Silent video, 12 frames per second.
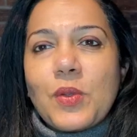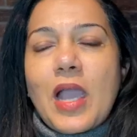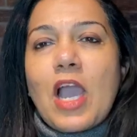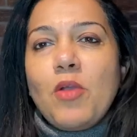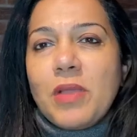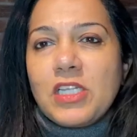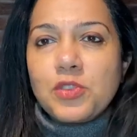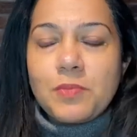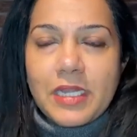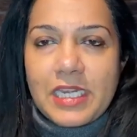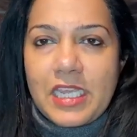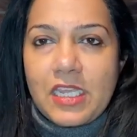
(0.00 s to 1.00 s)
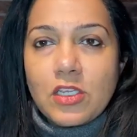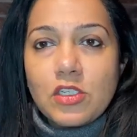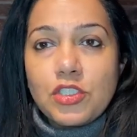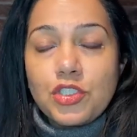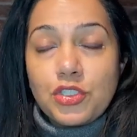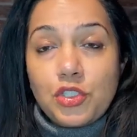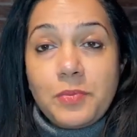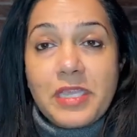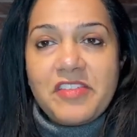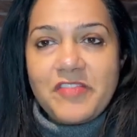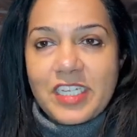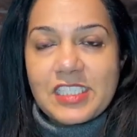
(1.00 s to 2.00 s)
How much money should you be
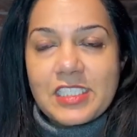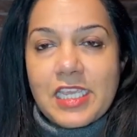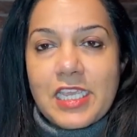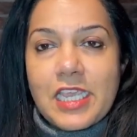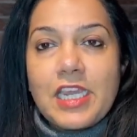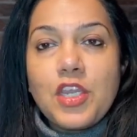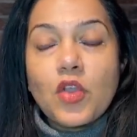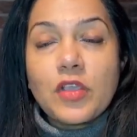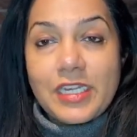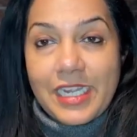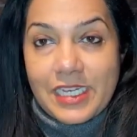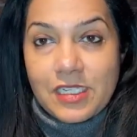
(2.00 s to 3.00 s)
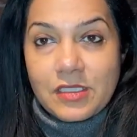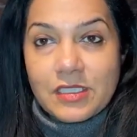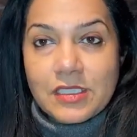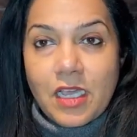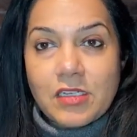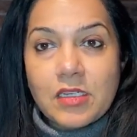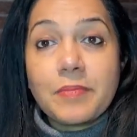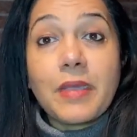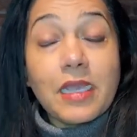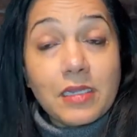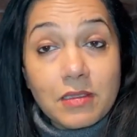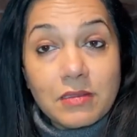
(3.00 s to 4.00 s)
investing in your Canadian startup
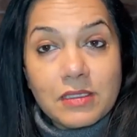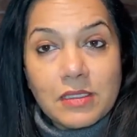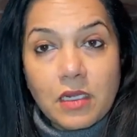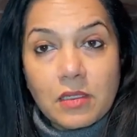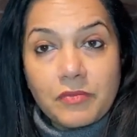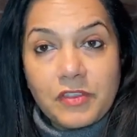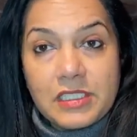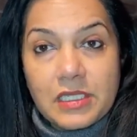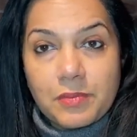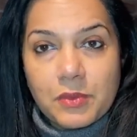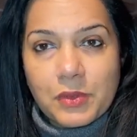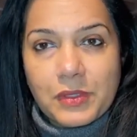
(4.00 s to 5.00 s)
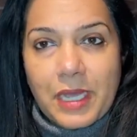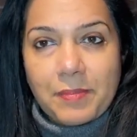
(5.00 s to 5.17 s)
under the Startup Visa program?